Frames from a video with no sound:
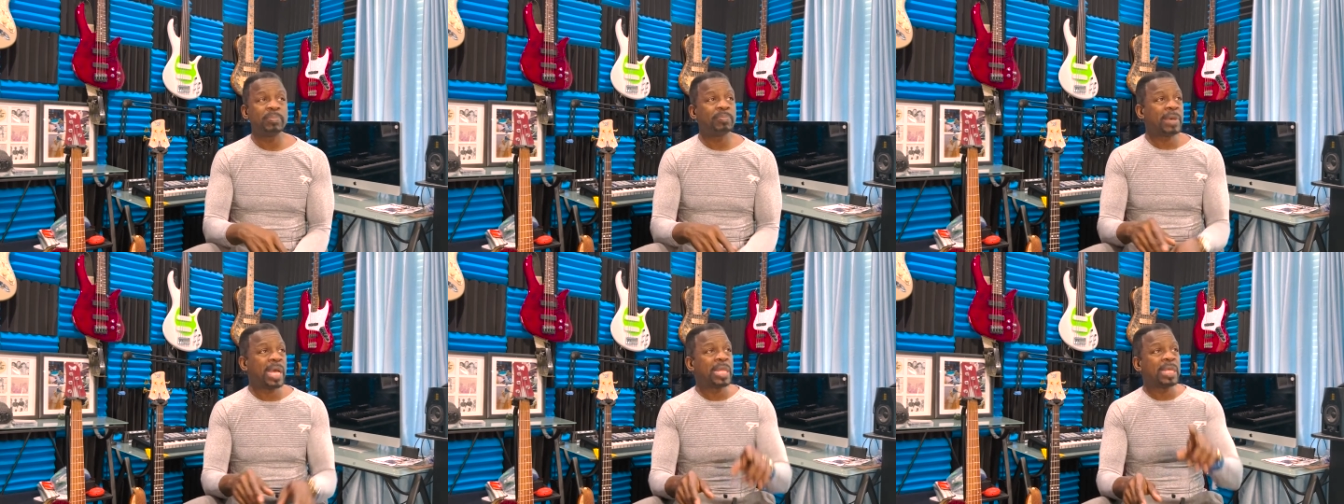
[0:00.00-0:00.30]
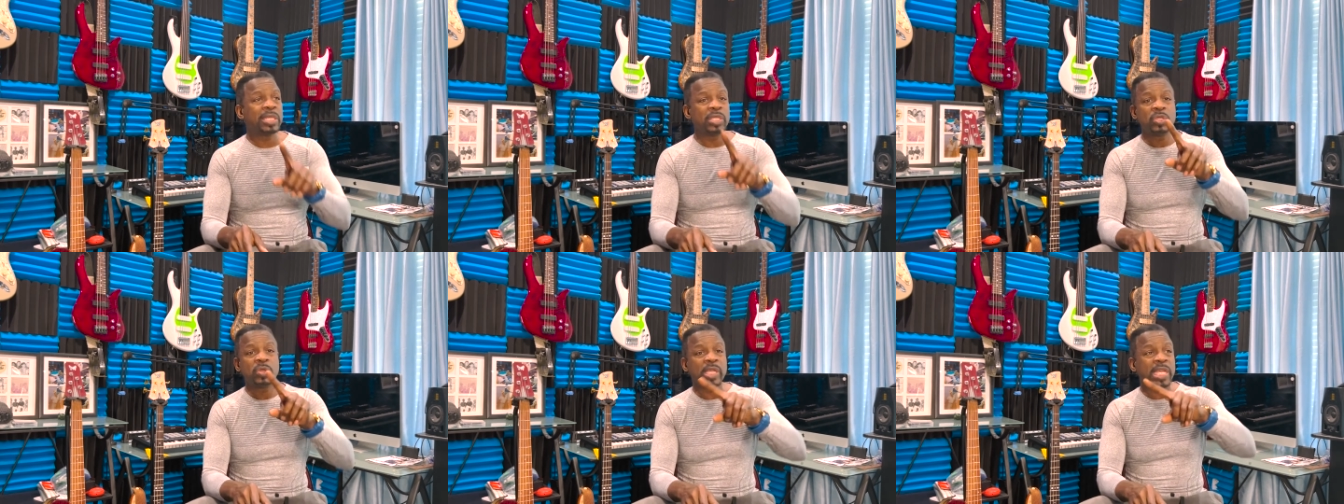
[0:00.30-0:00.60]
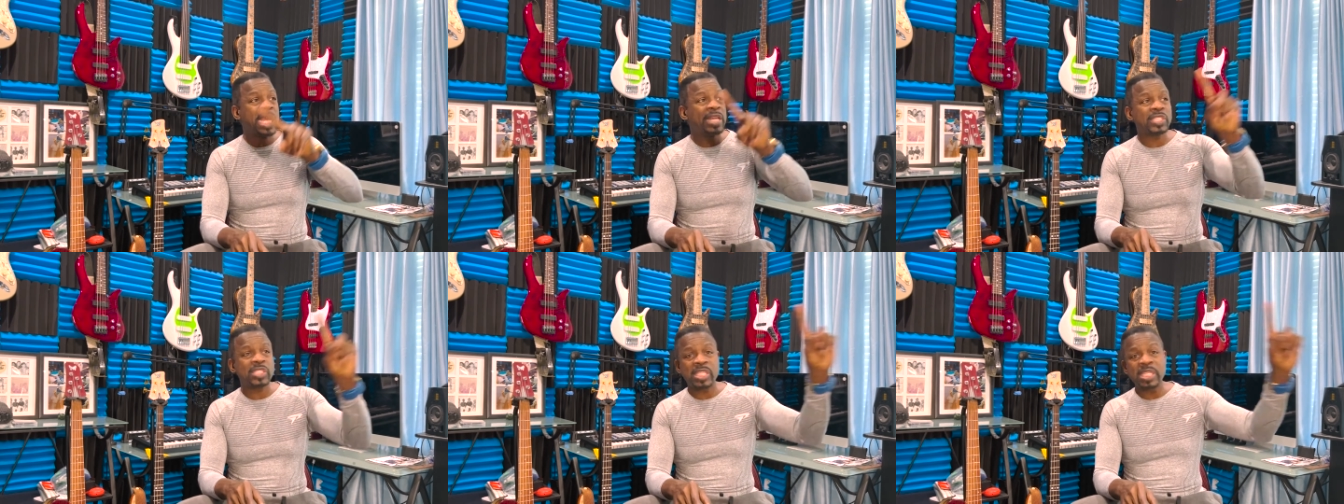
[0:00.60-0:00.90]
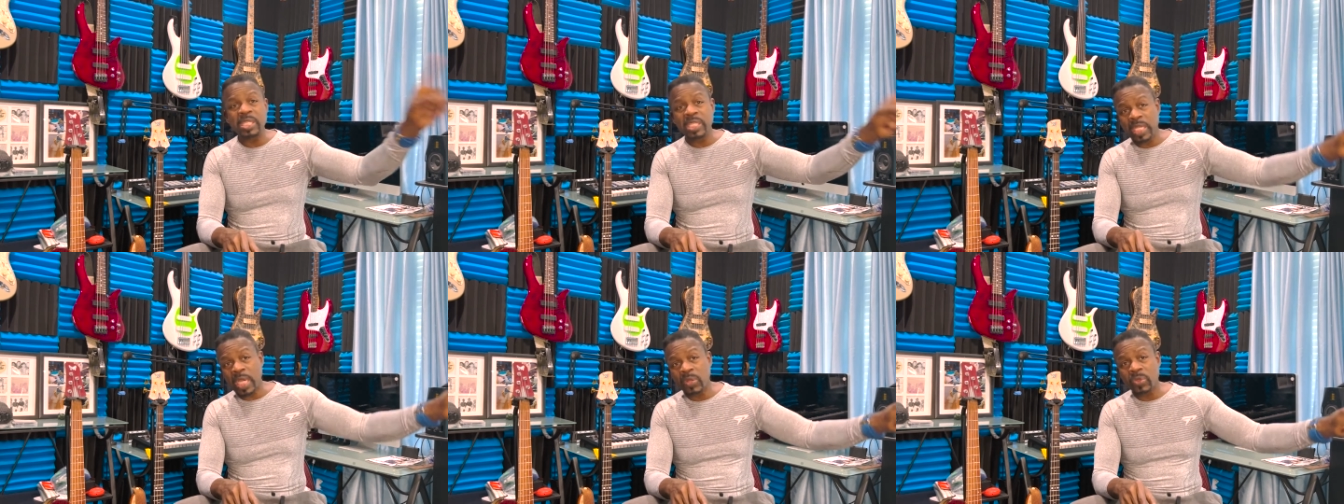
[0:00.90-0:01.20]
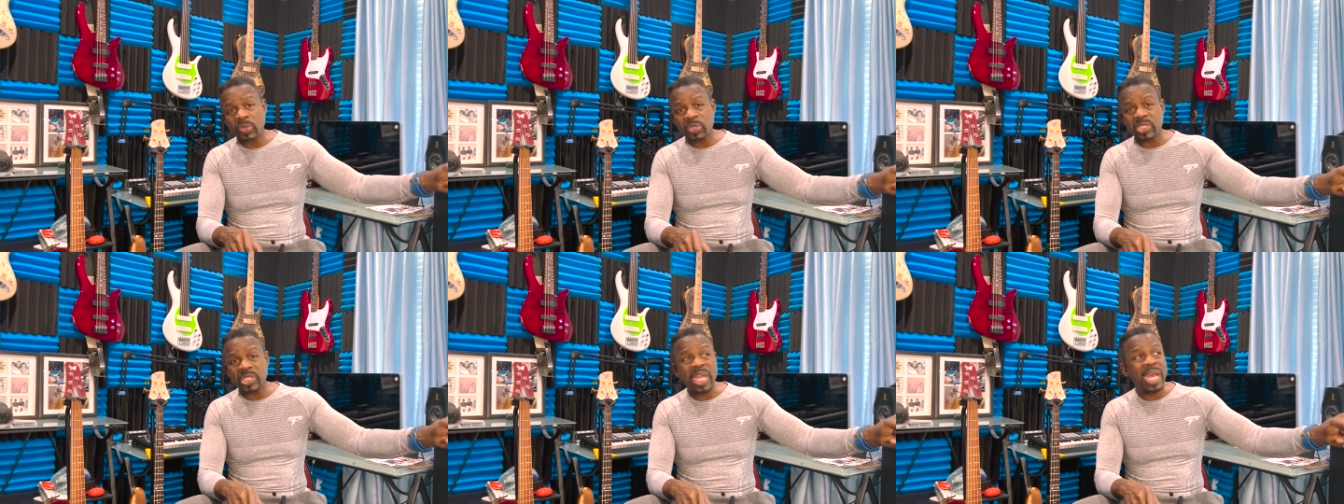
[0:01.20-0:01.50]
My, you can't see the
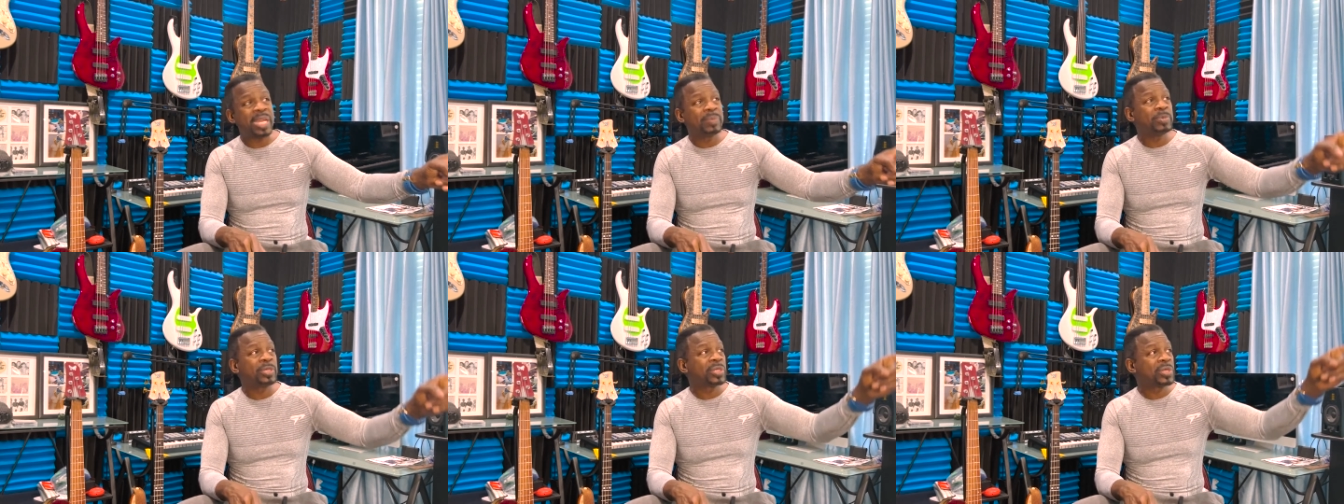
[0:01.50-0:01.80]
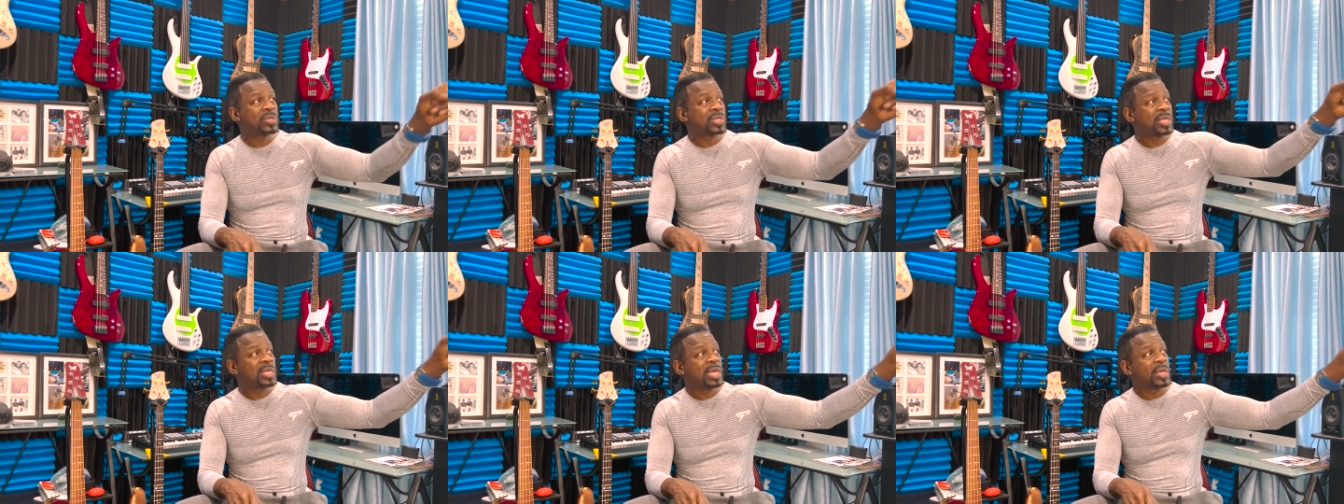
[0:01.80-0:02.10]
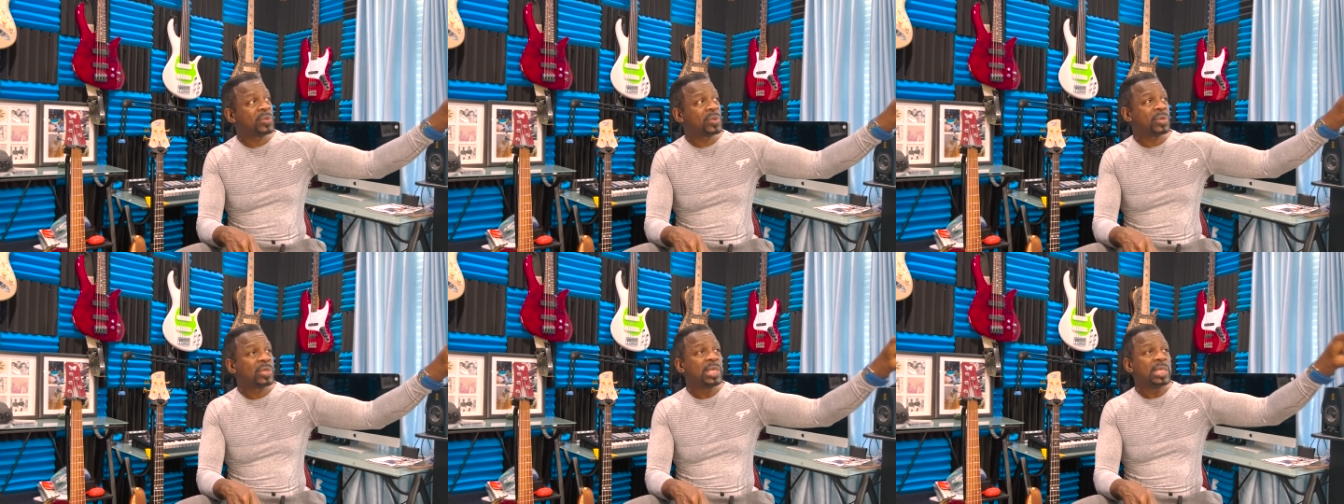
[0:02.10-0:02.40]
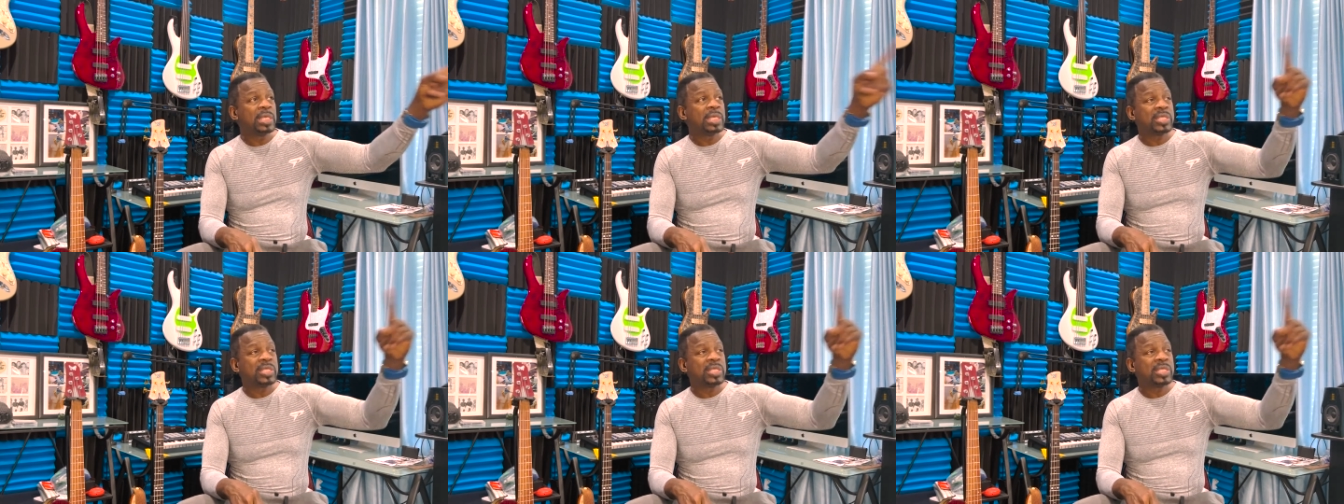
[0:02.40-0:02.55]
other side, but there's another